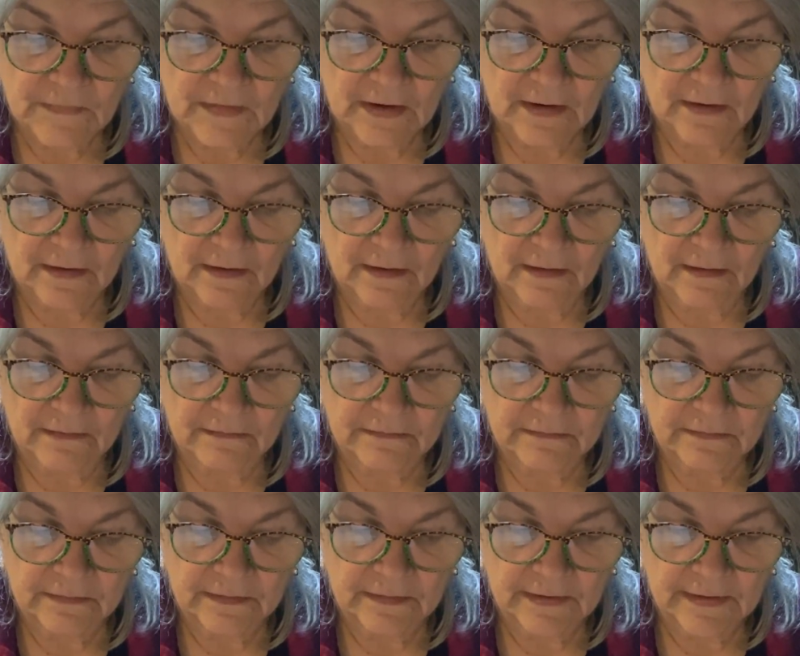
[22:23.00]

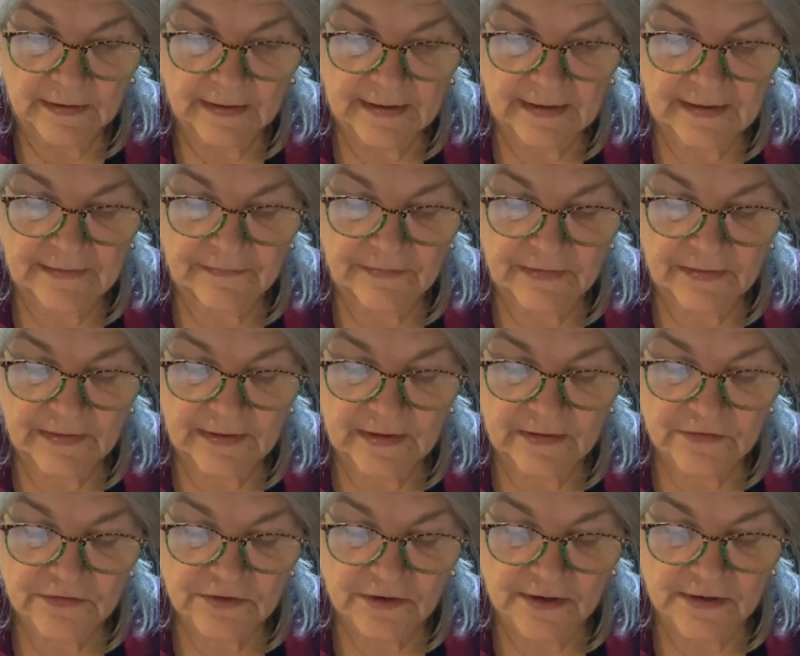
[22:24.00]
give you the
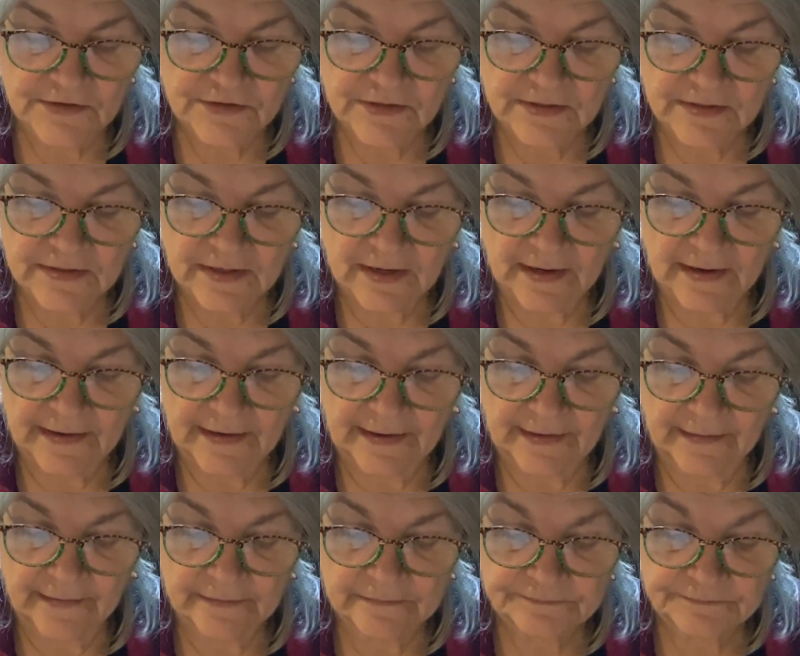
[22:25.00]
instructions on
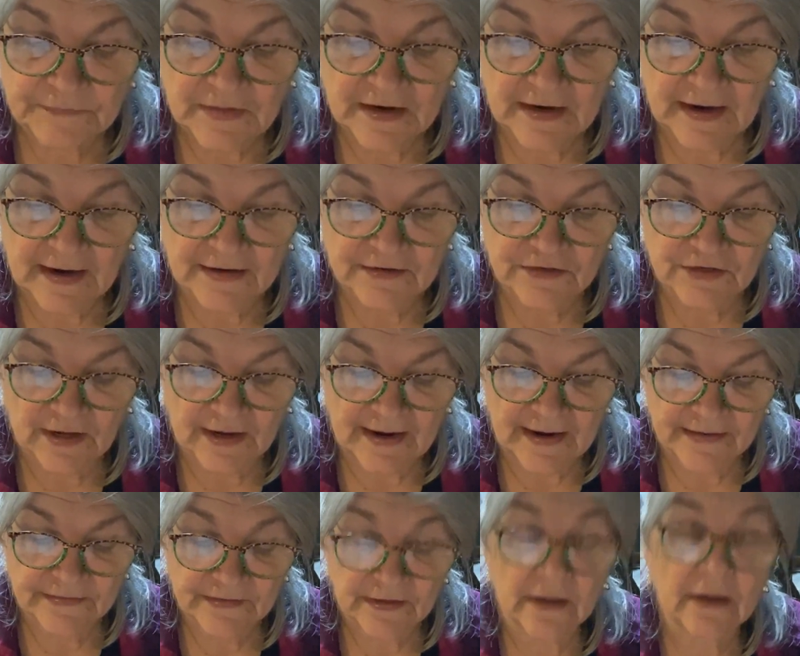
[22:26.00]
here, and actually
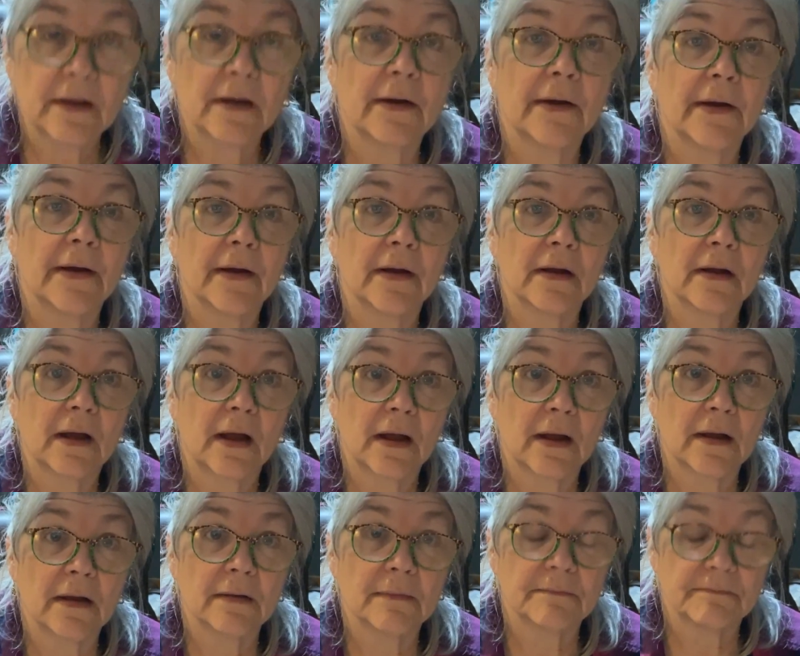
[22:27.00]
has
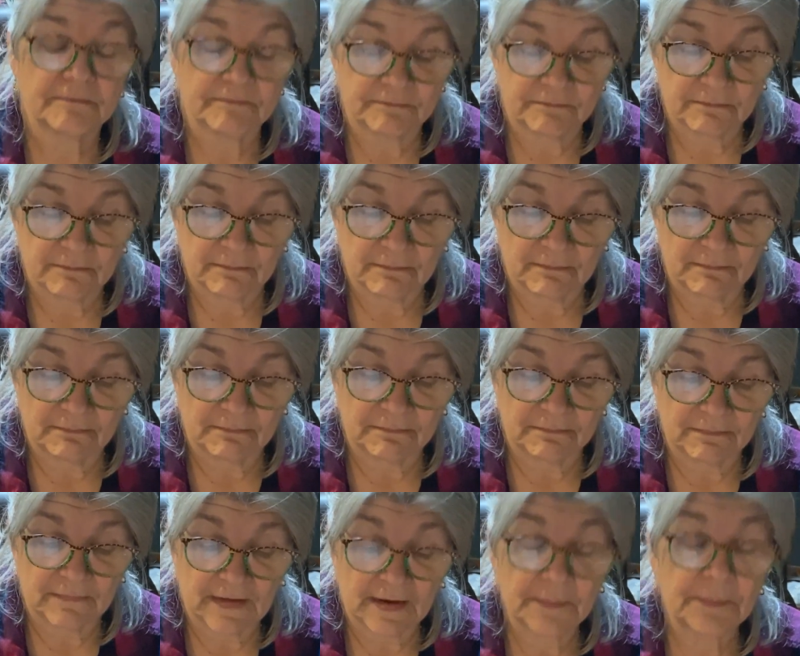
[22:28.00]
a
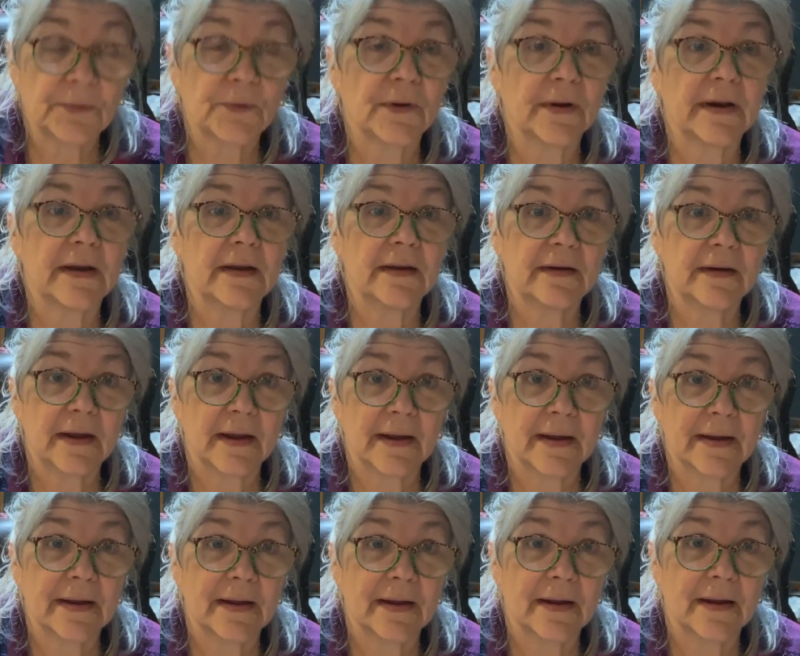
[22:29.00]
printed
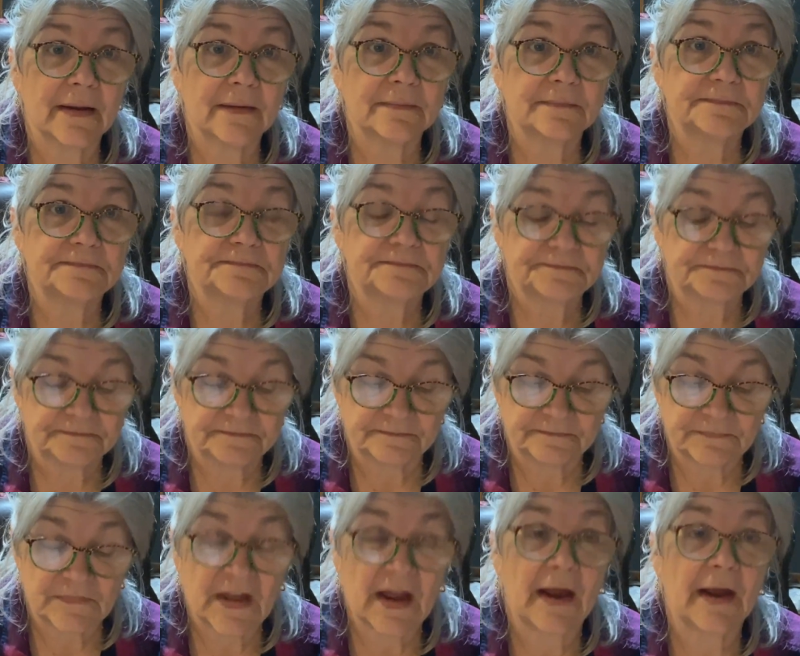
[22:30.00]

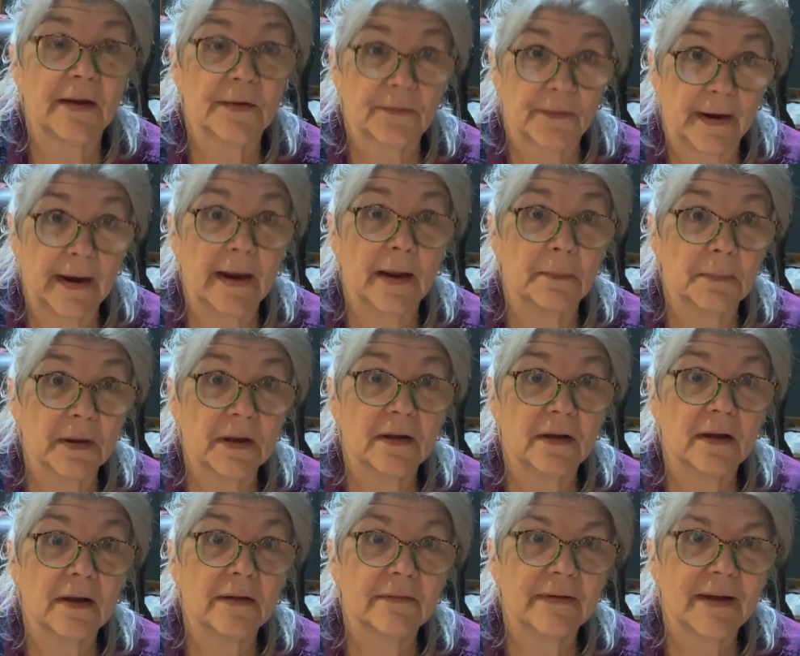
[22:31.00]
diagram
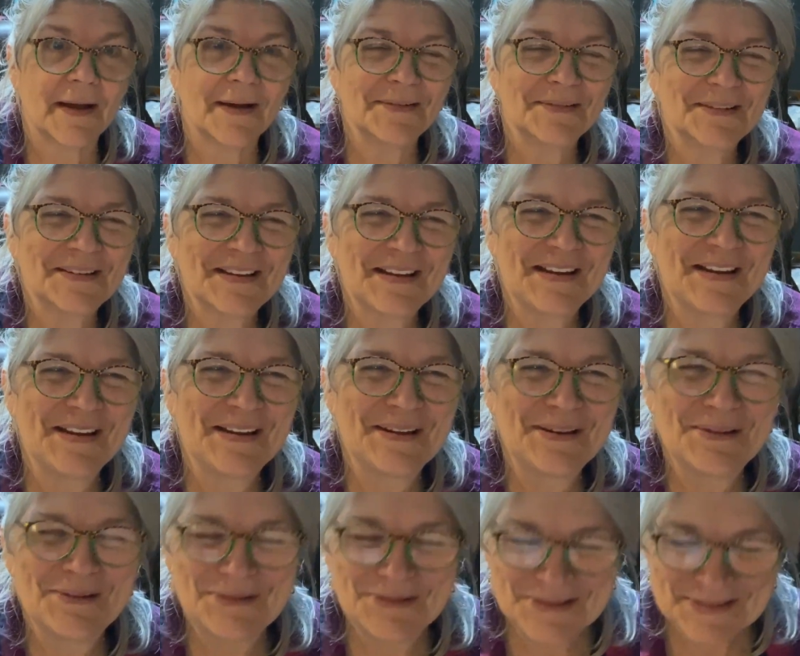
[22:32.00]
of how to
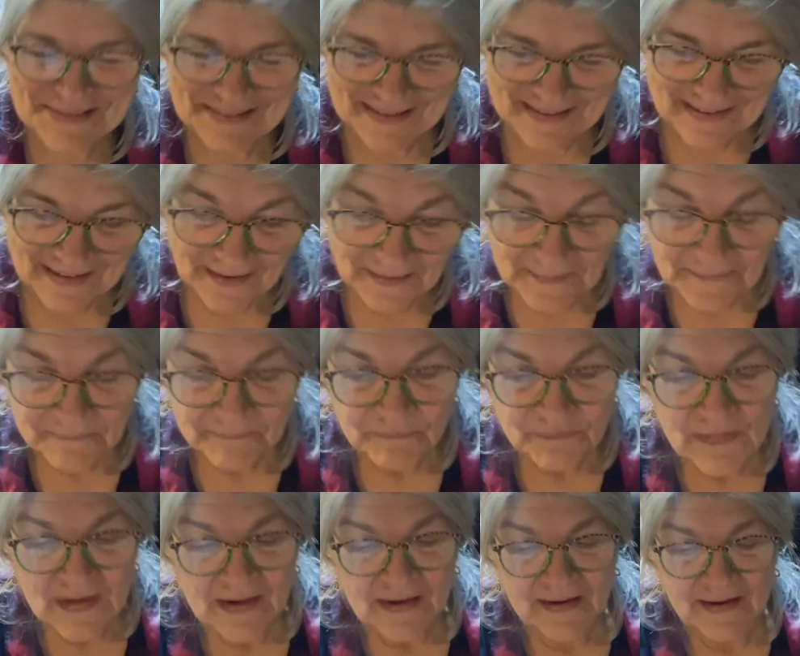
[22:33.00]
use it
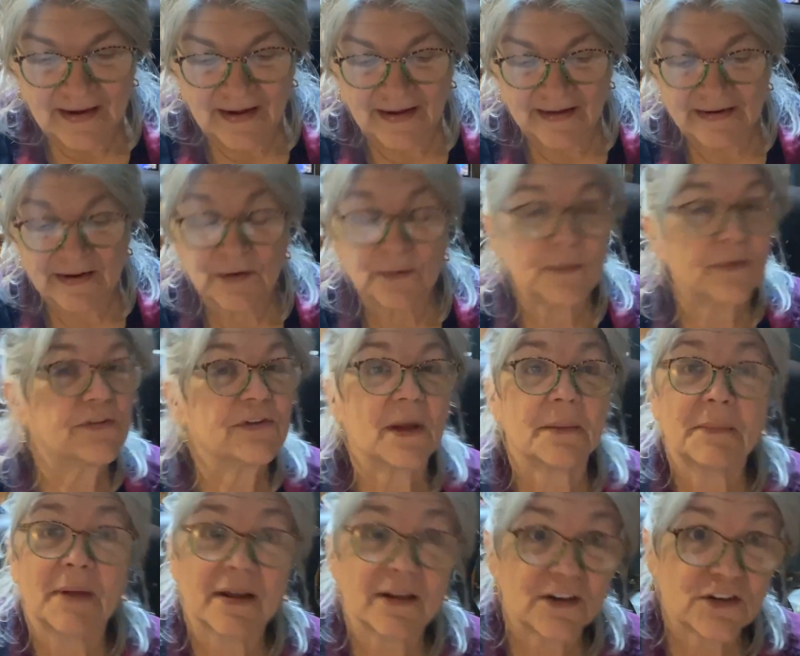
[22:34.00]
on here, which I'm
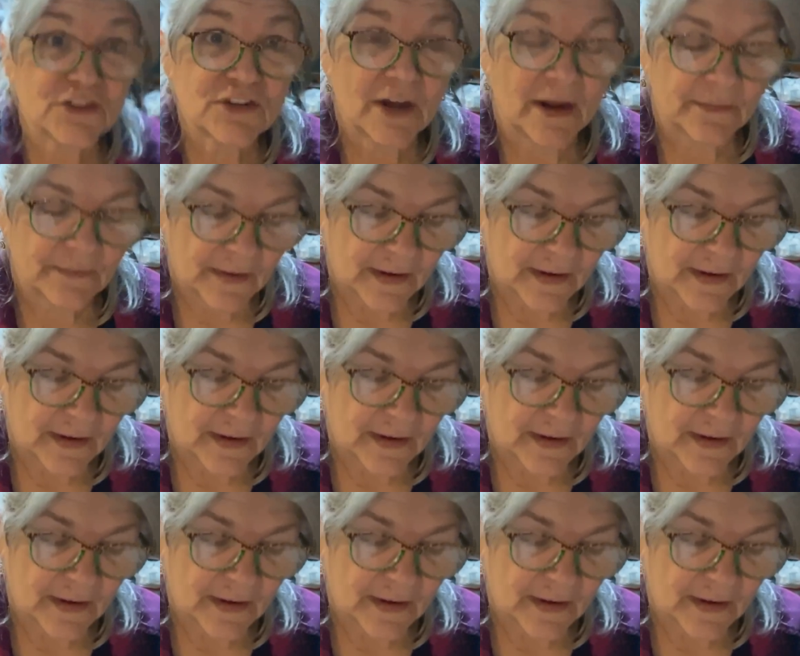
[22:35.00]
not going to show.